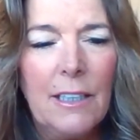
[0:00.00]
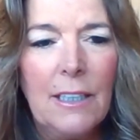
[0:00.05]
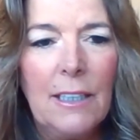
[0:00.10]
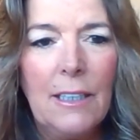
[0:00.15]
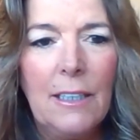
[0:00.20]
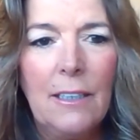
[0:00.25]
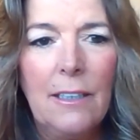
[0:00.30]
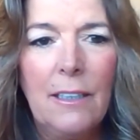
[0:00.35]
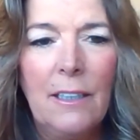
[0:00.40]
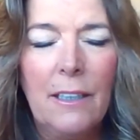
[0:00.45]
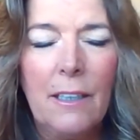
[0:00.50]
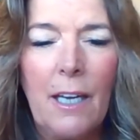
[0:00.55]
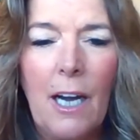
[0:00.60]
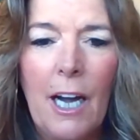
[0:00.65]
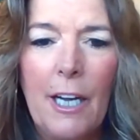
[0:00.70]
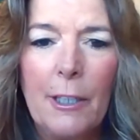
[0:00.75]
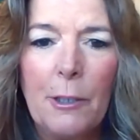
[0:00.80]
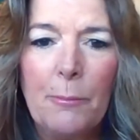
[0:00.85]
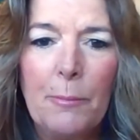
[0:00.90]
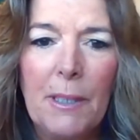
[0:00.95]
the
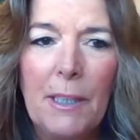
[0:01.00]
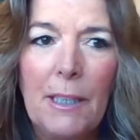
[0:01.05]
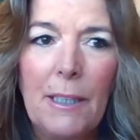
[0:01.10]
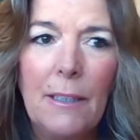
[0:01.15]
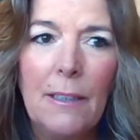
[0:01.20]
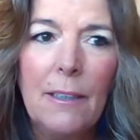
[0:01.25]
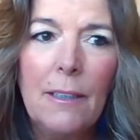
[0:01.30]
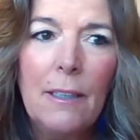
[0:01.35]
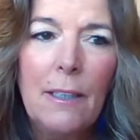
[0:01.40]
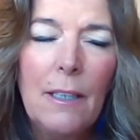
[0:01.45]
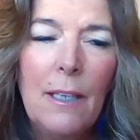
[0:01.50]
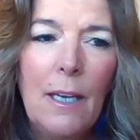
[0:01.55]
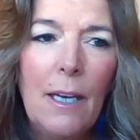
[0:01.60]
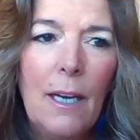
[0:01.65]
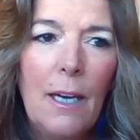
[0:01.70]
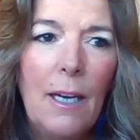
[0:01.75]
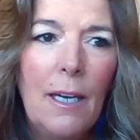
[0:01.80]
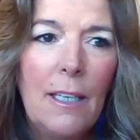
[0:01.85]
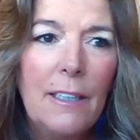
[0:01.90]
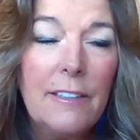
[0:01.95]
economy
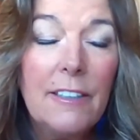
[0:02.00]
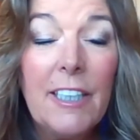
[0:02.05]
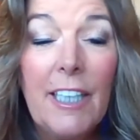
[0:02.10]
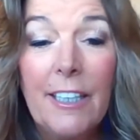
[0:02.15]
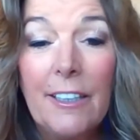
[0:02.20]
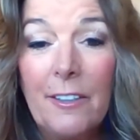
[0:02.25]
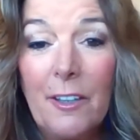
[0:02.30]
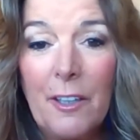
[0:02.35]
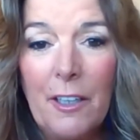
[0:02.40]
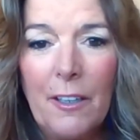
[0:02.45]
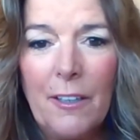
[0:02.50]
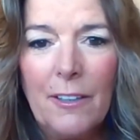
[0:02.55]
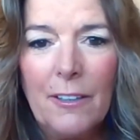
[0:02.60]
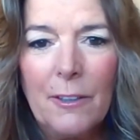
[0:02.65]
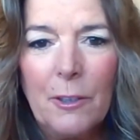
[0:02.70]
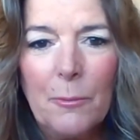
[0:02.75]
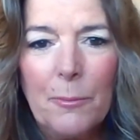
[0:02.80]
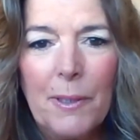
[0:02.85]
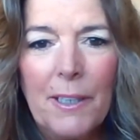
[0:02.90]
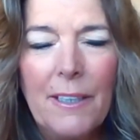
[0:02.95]
uh, tanked there a
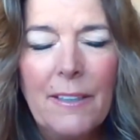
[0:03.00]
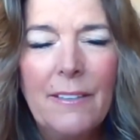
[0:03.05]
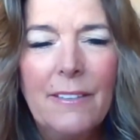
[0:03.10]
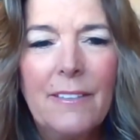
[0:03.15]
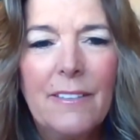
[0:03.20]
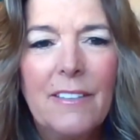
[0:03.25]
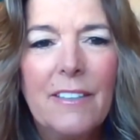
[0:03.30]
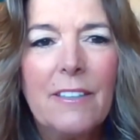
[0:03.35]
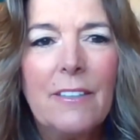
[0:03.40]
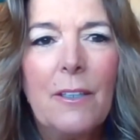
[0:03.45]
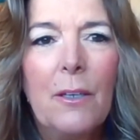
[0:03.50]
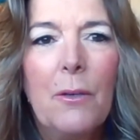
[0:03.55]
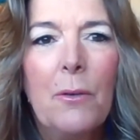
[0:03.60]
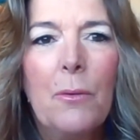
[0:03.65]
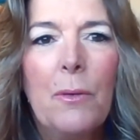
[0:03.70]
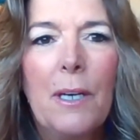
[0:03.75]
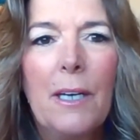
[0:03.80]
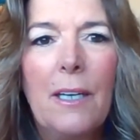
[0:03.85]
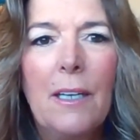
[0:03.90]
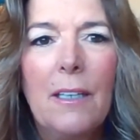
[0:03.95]
little bit. And
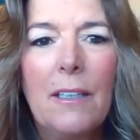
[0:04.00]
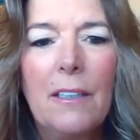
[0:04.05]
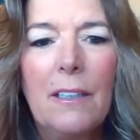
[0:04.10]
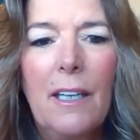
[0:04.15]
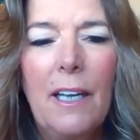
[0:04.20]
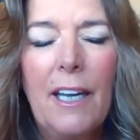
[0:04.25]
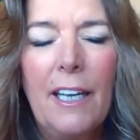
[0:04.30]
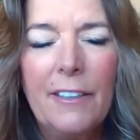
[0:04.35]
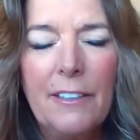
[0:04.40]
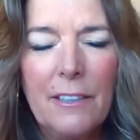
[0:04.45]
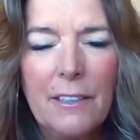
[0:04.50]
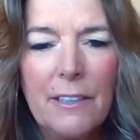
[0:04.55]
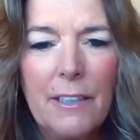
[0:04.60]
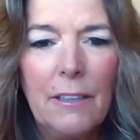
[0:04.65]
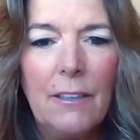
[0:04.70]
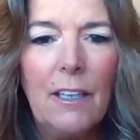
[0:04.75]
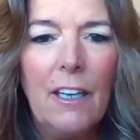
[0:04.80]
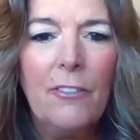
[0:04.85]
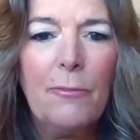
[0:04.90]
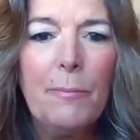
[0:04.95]
so uh, had to
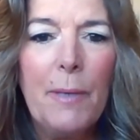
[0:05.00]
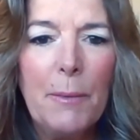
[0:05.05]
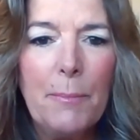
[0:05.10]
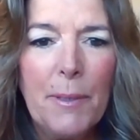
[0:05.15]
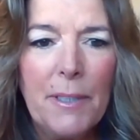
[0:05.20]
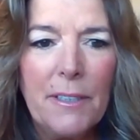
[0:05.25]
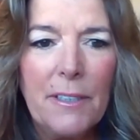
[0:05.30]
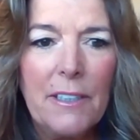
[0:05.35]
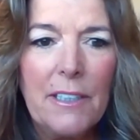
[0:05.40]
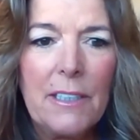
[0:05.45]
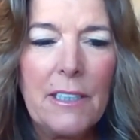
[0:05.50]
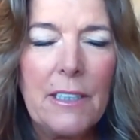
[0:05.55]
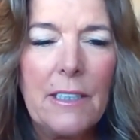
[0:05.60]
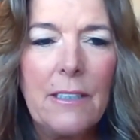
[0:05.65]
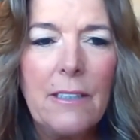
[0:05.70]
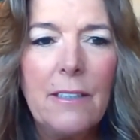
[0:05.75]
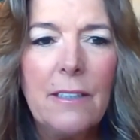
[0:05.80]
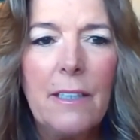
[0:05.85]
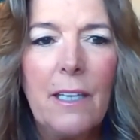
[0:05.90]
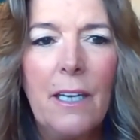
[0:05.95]
sell off my
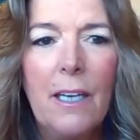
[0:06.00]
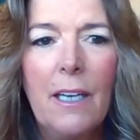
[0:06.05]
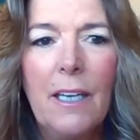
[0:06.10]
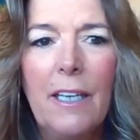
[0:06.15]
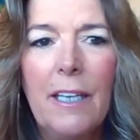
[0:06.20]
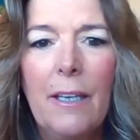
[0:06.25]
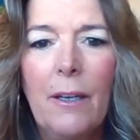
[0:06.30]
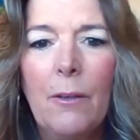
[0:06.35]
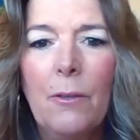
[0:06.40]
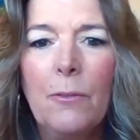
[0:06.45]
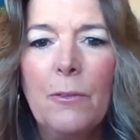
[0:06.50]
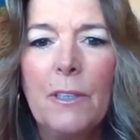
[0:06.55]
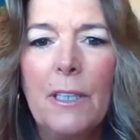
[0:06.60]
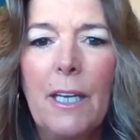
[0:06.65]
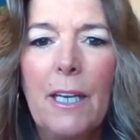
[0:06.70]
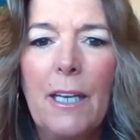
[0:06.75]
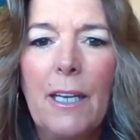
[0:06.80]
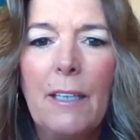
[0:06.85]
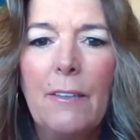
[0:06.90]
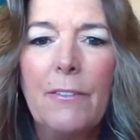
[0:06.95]
businesses. I owned
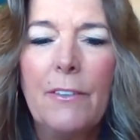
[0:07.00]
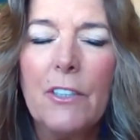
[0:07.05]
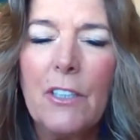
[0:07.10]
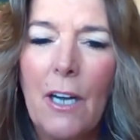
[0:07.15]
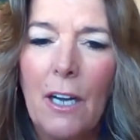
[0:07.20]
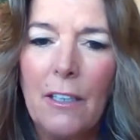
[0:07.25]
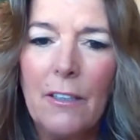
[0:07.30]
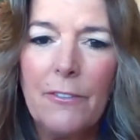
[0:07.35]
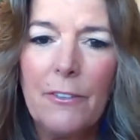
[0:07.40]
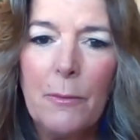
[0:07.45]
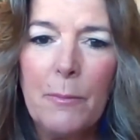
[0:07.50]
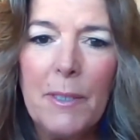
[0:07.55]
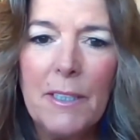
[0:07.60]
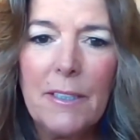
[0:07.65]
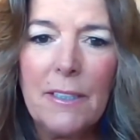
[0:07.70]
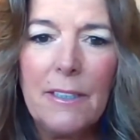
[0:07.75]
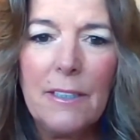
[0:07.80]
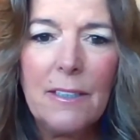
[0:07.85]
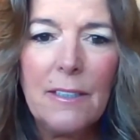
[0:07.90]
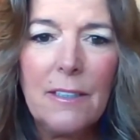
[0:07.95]
a photography
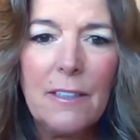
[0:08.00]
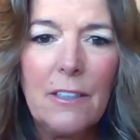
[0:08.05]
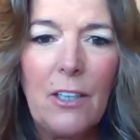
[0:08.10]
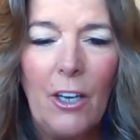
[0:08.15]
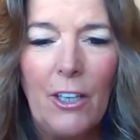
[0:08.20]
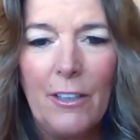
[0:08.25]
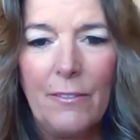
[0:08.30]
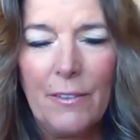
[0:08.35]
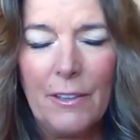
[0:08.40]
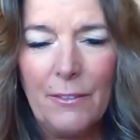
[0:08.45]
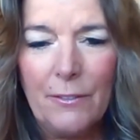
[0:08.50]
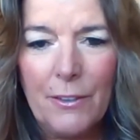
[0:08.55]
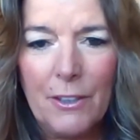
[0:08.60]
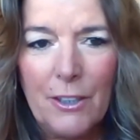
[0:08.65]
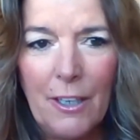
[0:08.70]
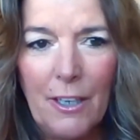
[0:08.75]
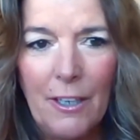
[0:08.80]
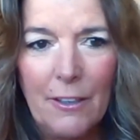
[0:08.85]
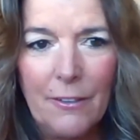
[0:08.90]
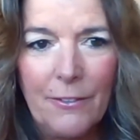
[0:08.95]
business, Donovan
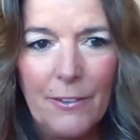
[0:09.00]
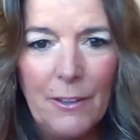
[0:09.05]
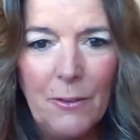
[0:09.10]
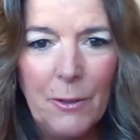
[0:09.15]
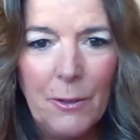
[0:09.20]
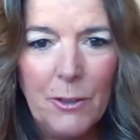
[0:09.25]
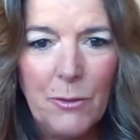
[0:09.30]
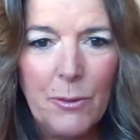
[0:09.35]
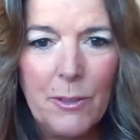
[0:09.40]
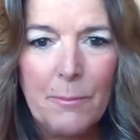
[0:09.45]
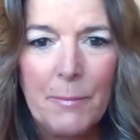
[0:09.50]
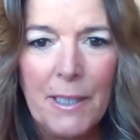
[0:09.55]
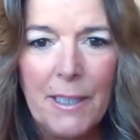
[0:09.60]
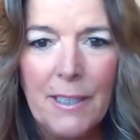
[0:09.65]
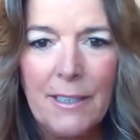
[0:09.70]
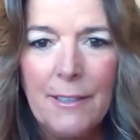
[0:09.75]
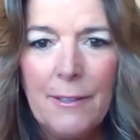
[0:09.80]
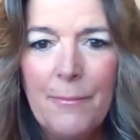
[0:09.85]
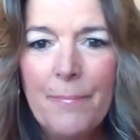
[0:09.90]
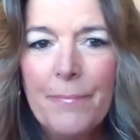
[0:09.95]
Photography, which was
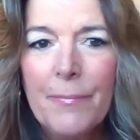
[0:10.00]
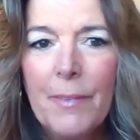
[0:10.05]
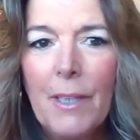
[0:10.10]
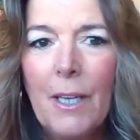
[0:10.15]
mine.